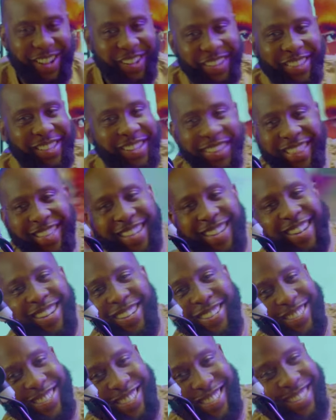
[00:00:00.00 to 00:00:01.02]
nothing
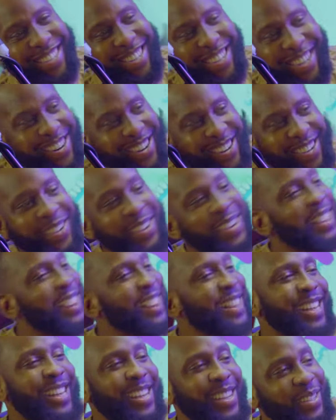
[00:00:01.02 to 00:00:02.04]
else.
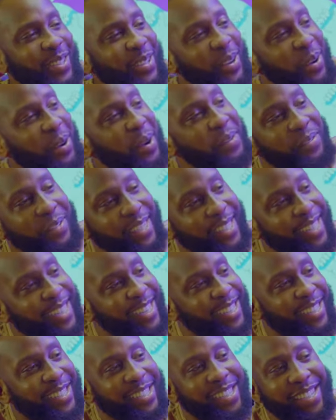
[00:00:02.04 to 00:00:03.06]
Nothing else. No
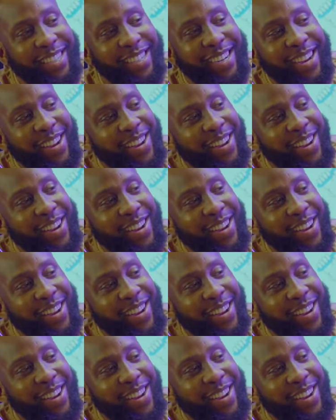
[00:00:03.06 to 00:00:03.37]
conversation.